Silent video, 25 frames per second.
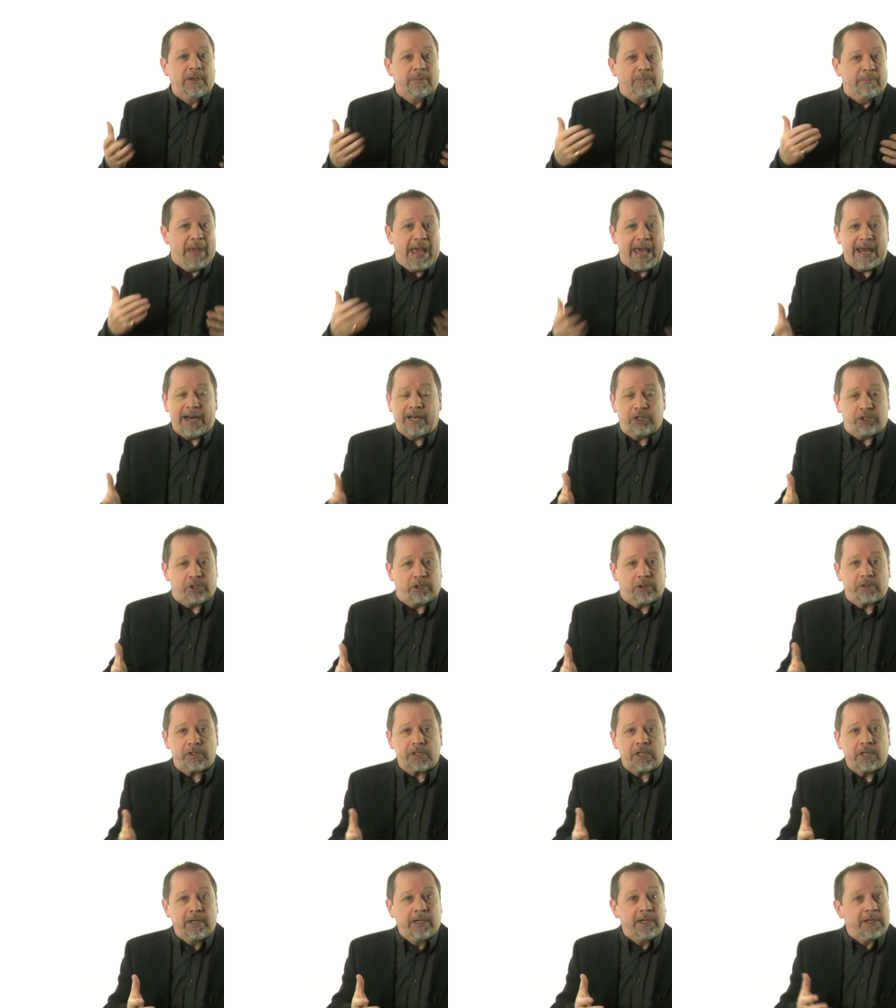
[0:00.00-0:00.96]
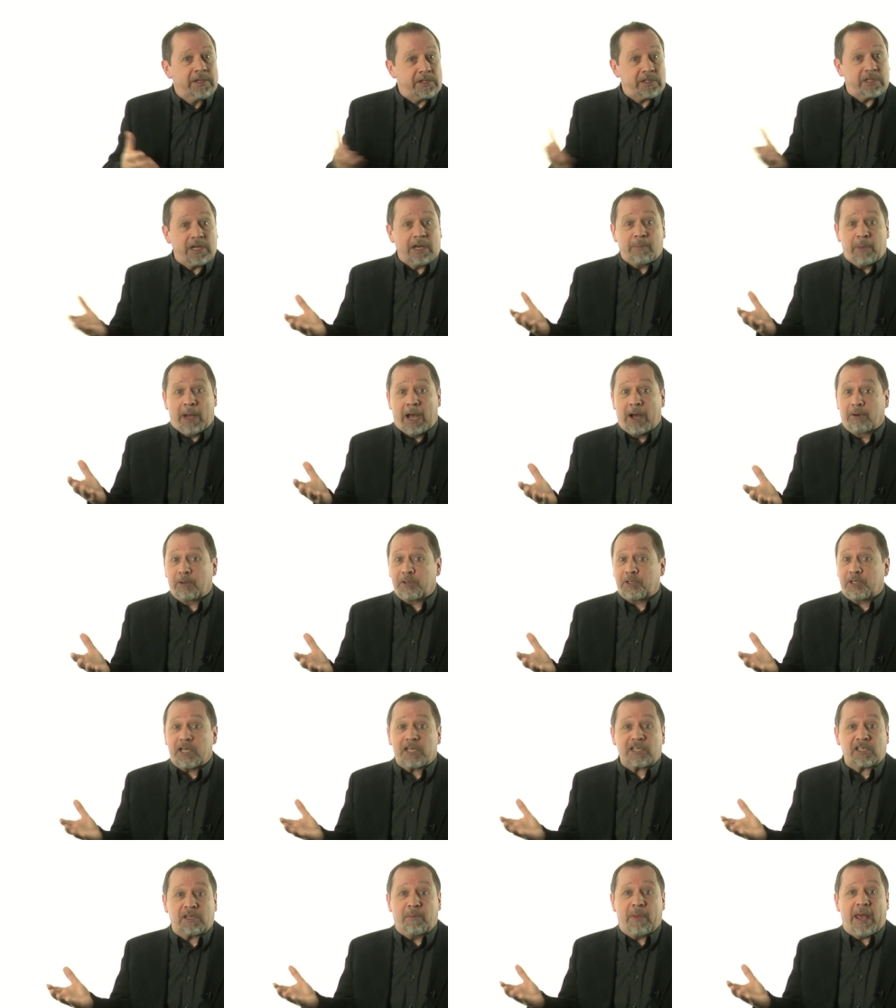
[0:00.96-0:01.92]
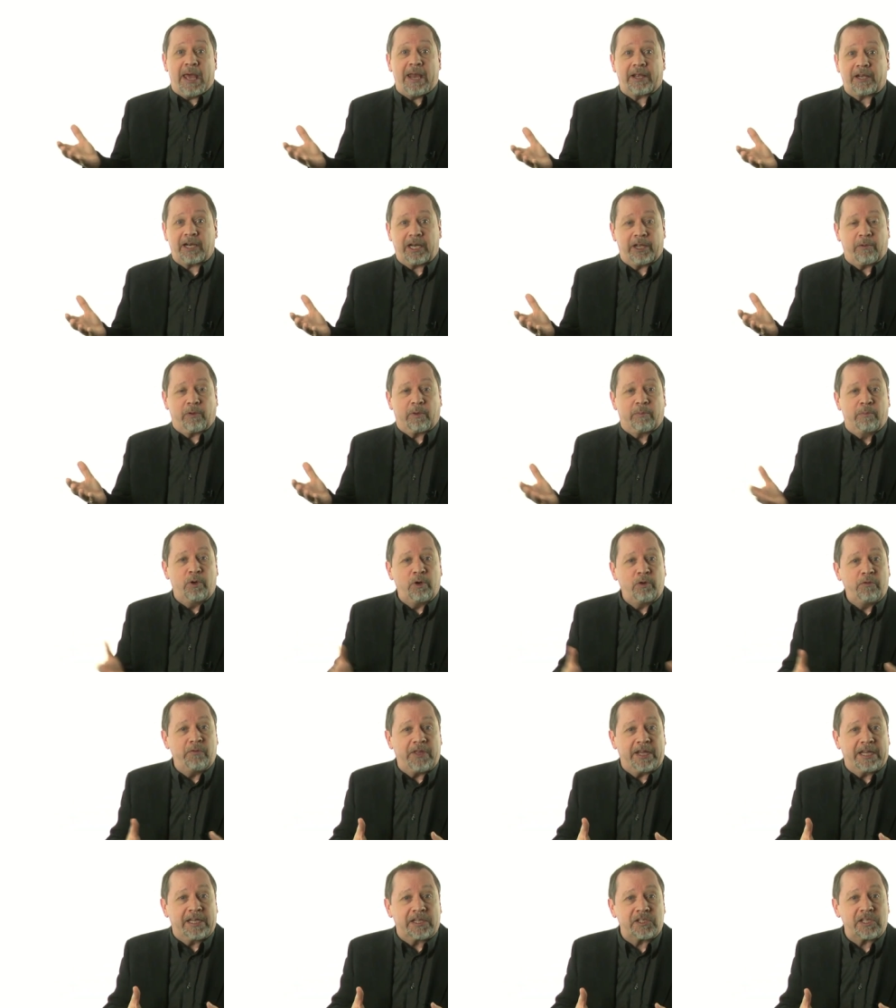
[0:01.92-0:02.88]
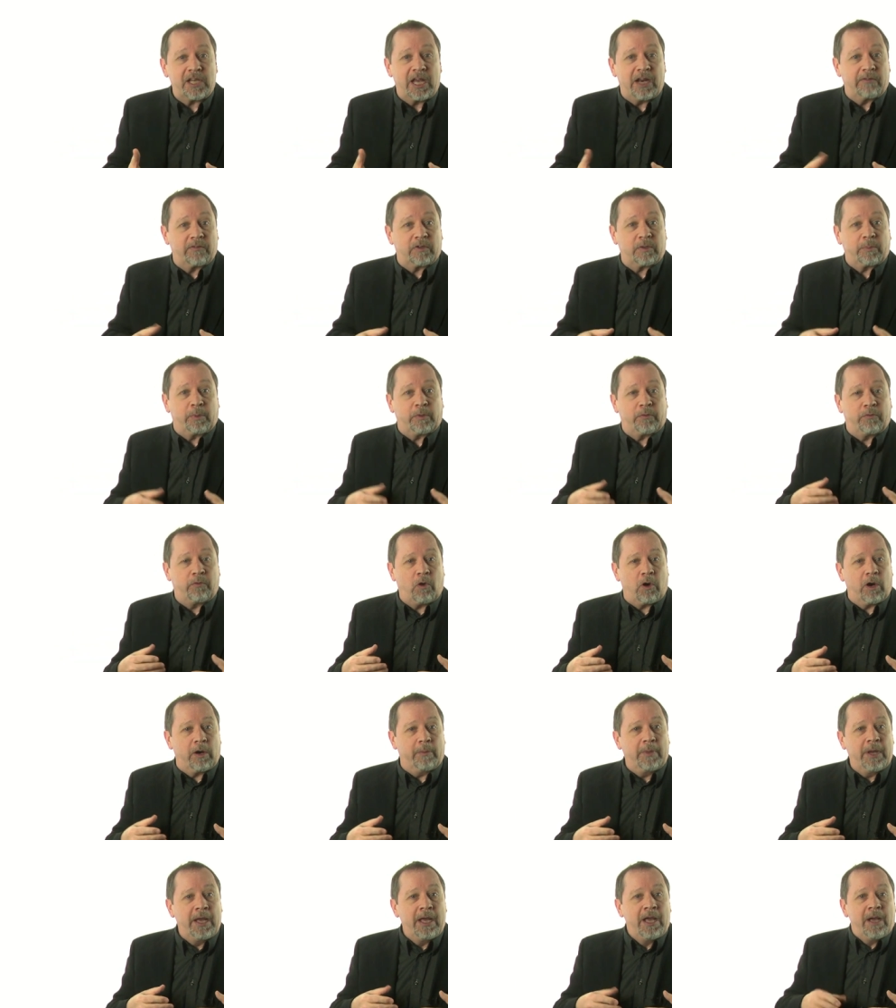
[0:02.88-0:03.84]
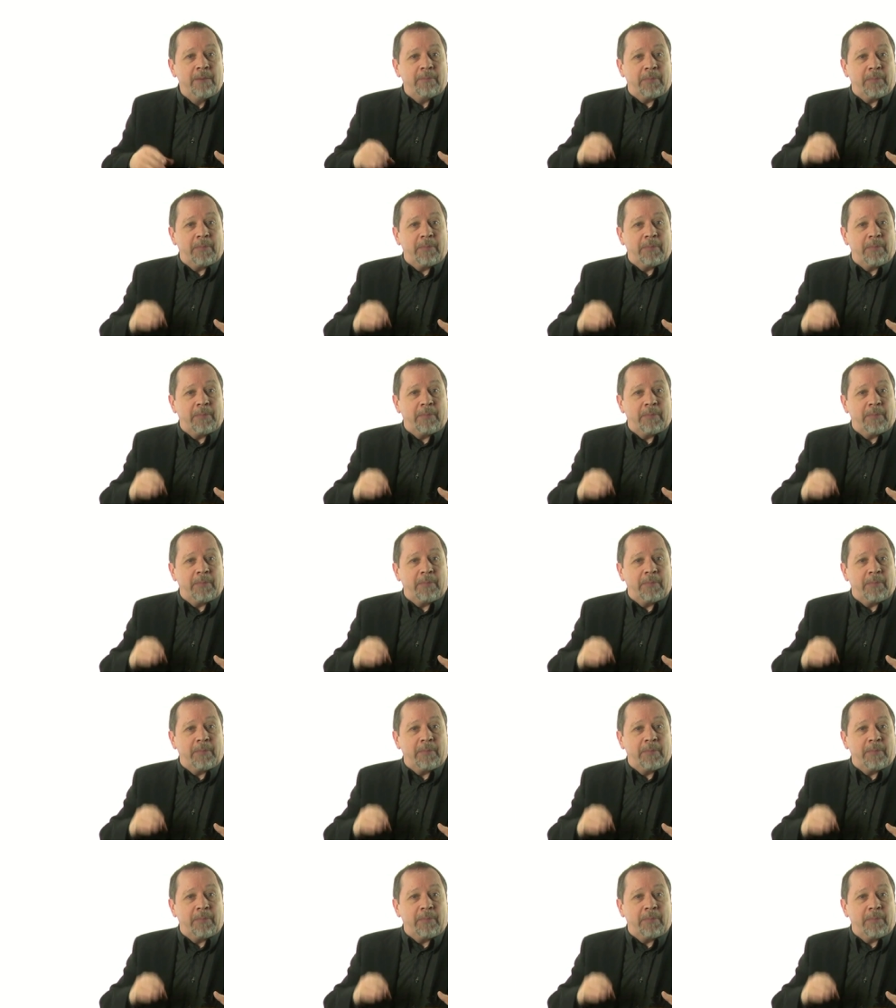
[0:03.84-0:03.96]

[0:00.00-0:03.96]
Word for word: Managers somehow systematically remove the incentive to perform